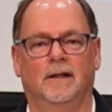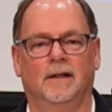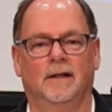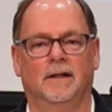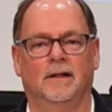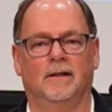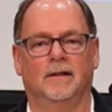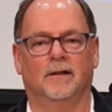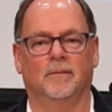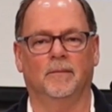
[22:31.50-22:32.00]

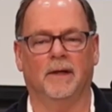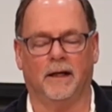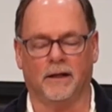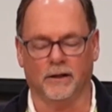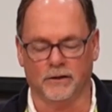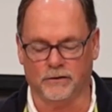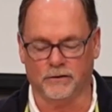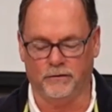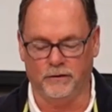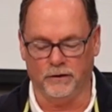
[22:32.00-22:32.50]
to make
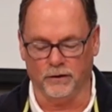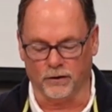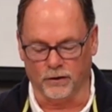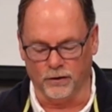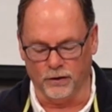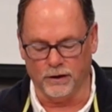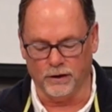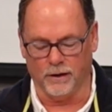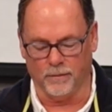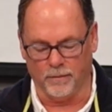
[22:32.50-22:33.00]
us feel
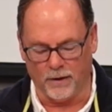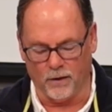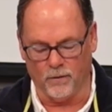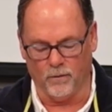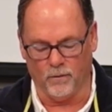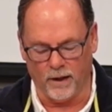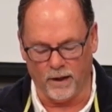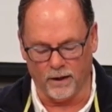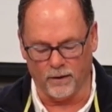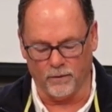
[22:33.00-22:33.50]
good about
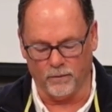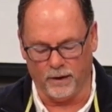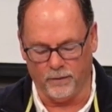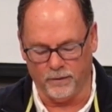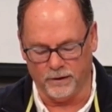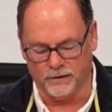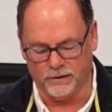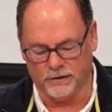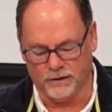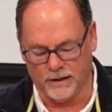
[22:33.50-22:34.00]
where we
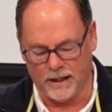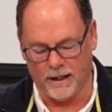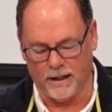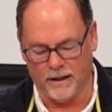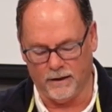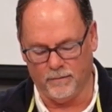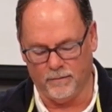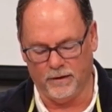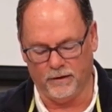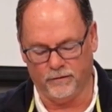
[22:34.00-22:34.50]
would
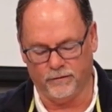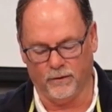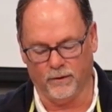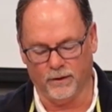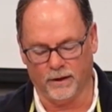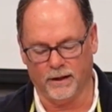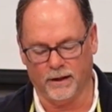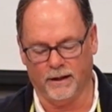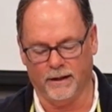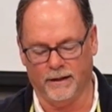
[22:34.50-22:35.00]
stand before
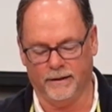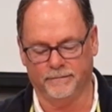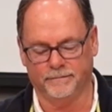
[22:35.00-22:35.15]
God.